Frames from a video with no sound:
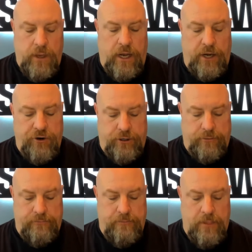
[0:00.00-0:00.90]

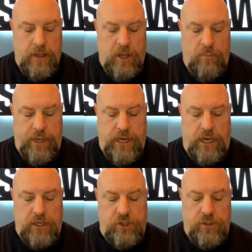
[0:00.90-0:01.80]
Hunter,
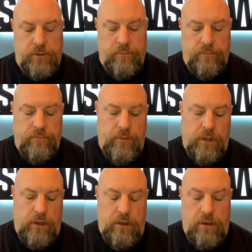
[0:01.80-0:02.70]
because
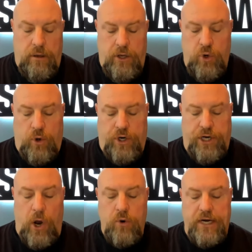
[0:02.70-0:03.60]
you were
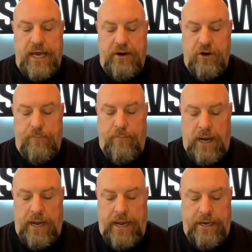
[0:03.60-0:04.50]
coked out of your
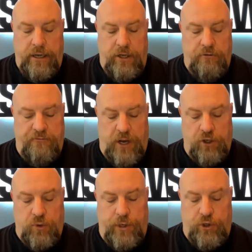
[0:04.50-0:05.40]
mind. You
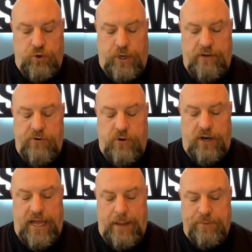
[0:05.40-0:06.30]
failed to retrieve your
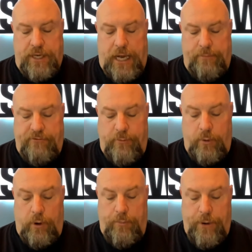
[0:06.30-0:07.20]
laptop from a
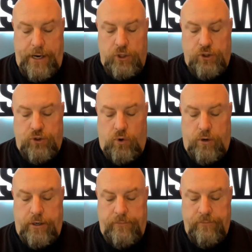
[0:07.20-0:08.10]
repair
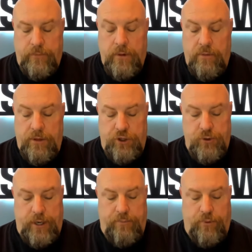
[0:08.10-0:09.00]
store that you
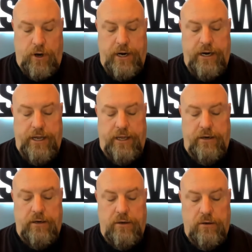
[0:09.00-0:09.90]
had brought it
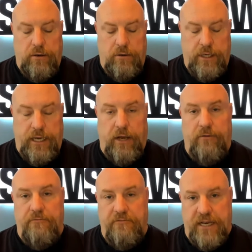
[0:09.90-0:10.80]
in to get
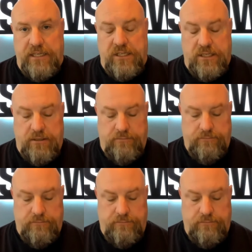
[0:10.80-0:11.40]
fixed.